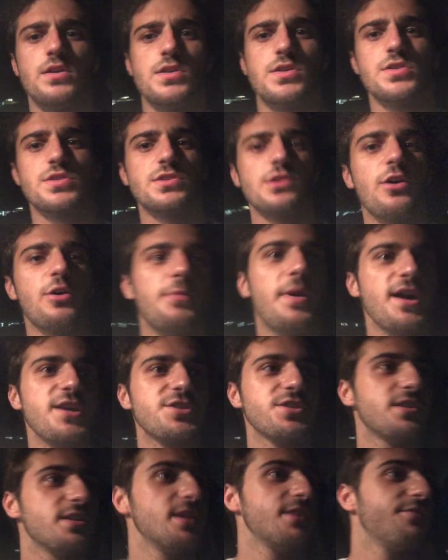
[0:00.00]
So I'm
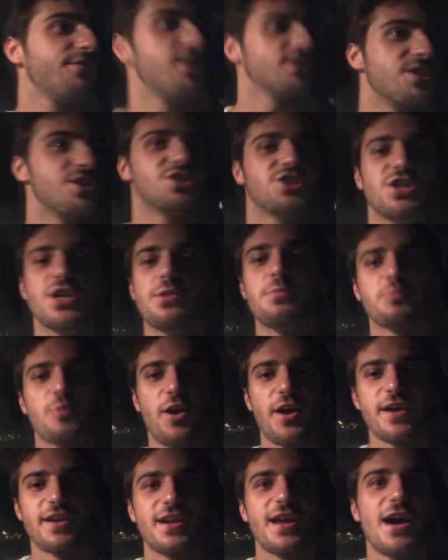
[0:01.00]
actually leaving the gym
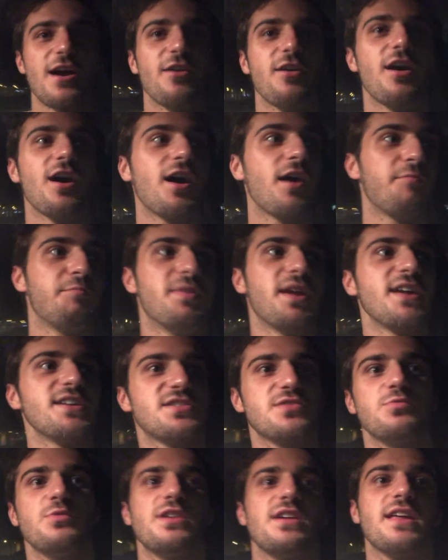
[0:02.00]
right now, uh, but I
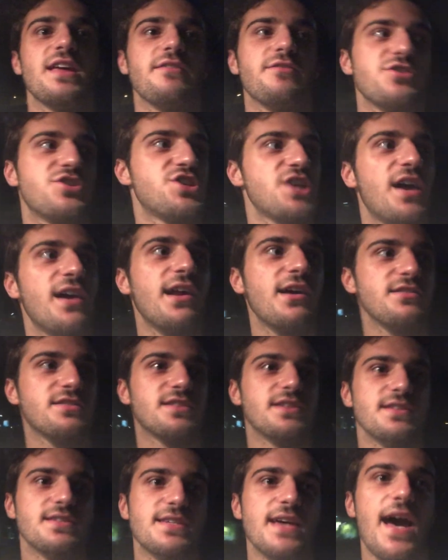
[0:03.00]
just want to give a shout out
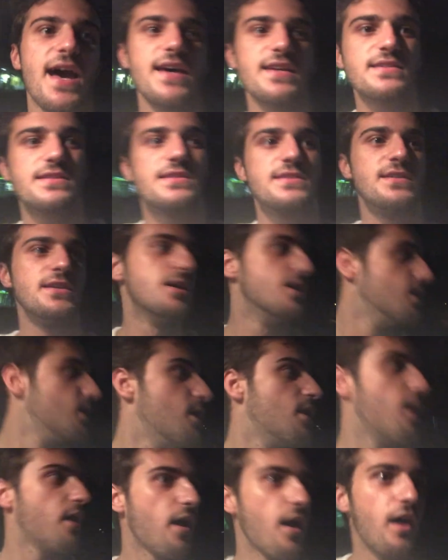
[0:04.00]
to Tess.
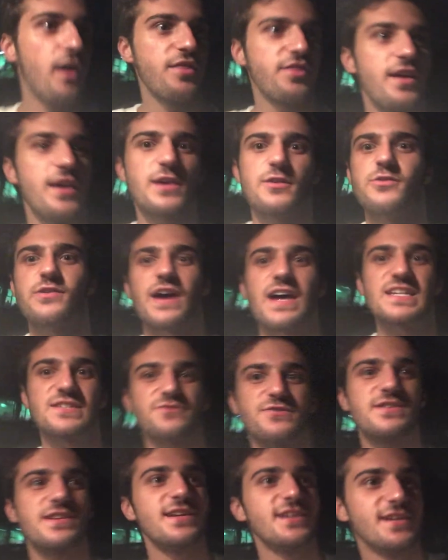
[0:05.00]
Uh, thank you, Tess,
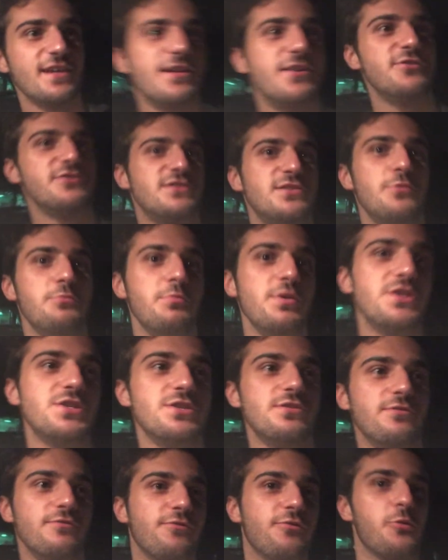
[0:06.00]
for sending in your
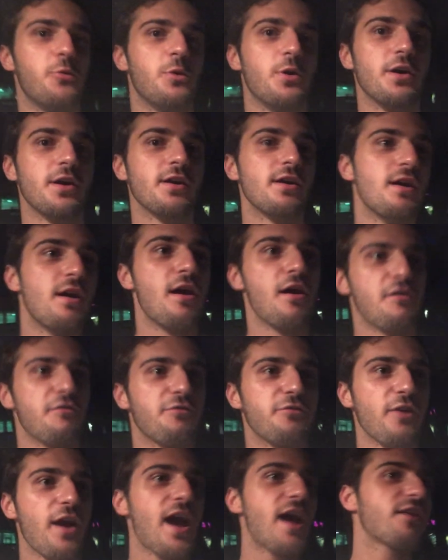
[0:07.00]
submission for
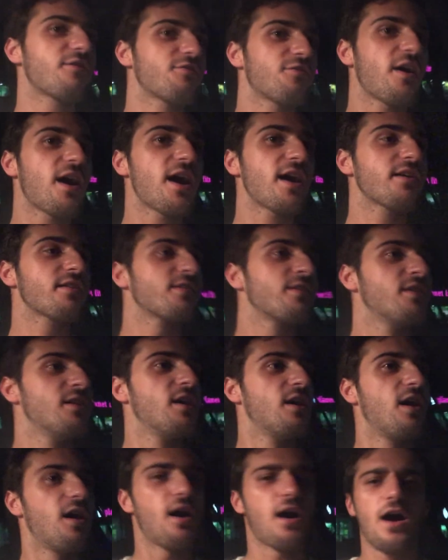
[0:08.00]
frag fact.
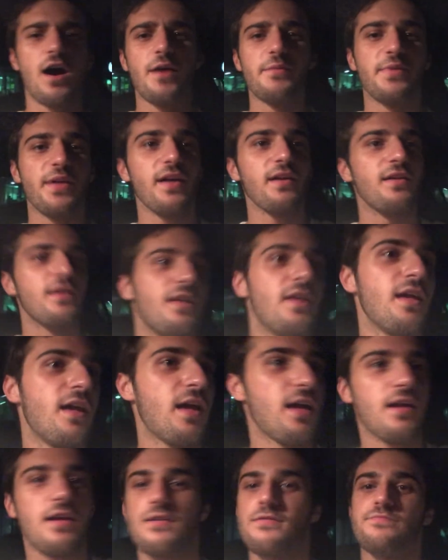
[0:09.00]
Uh,
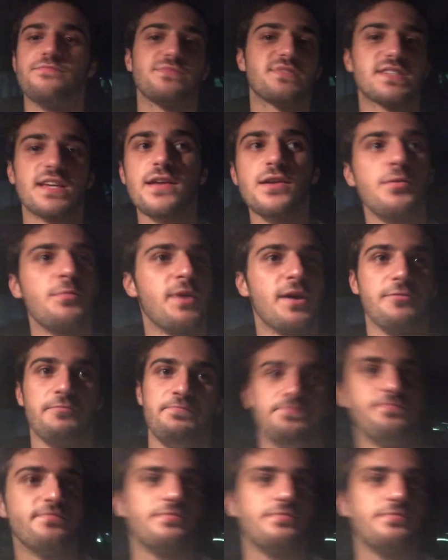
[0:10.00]
send them in.